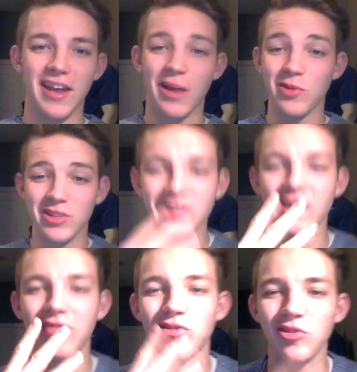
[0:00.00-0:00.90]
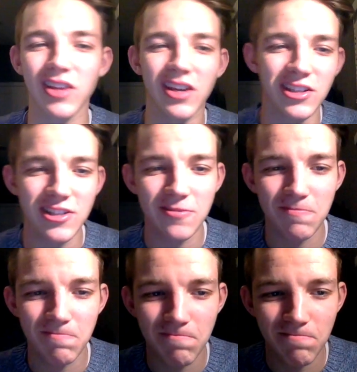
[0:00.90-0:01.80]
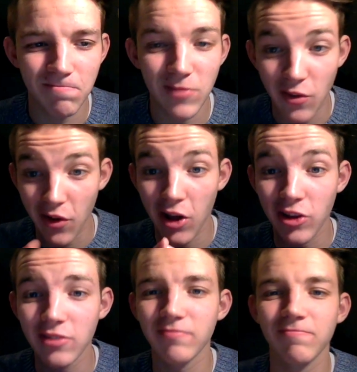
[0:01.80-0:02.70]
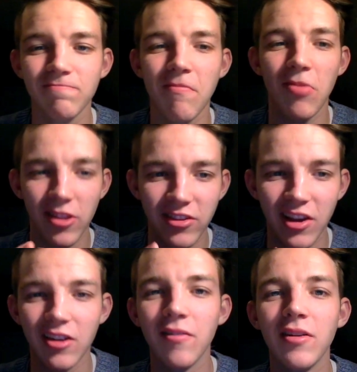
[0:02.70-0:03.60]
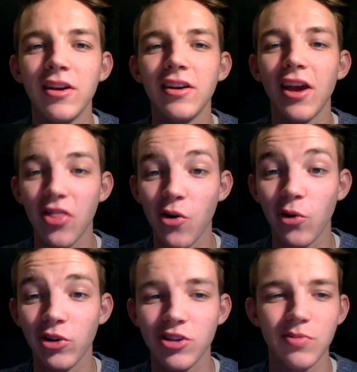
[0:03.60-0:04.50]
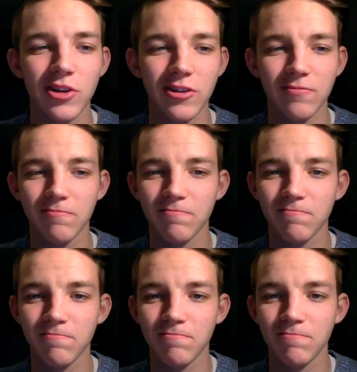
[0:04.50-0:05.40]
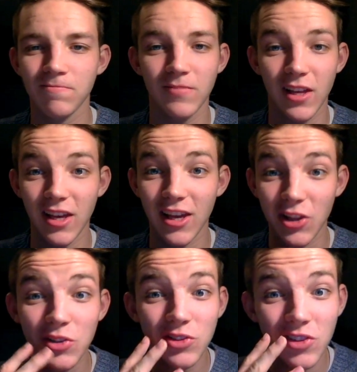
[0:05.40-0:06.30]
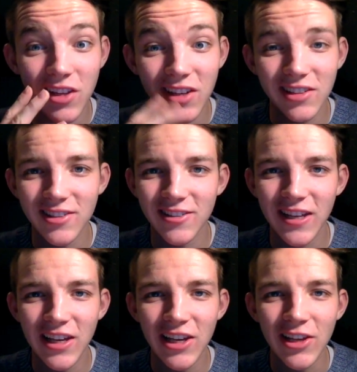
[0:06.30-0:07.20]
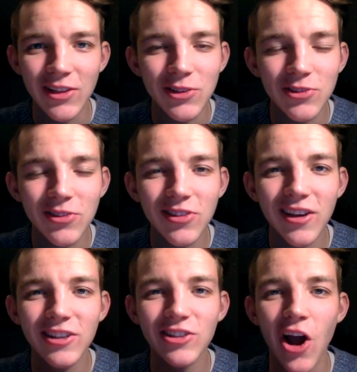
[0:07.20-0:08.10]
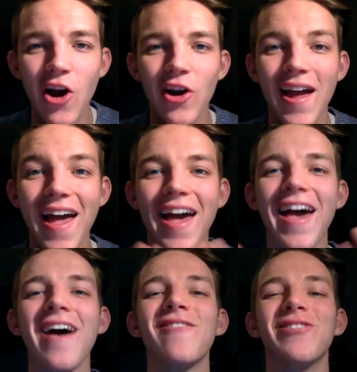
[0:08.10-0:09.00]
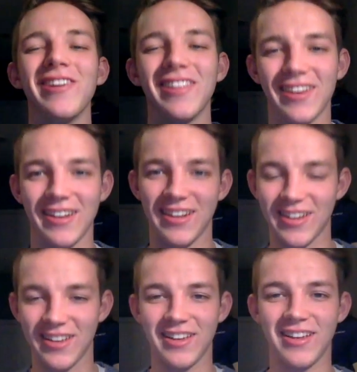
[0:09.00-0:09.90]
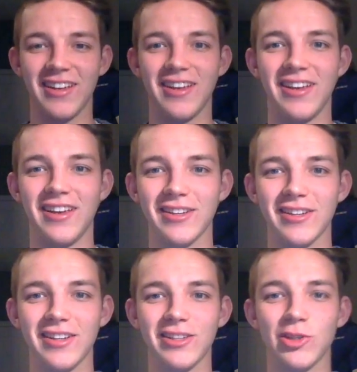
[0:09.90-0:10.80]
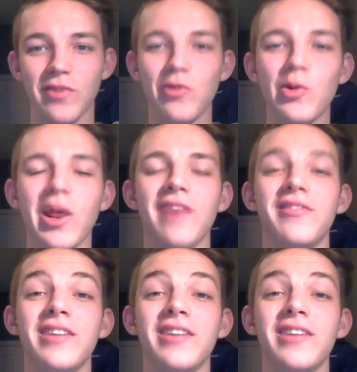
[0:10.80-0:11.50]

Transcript: and I would still have three things the Father, the Son, and the Holy Spirit. And those three things, those three things are everything. So even when I have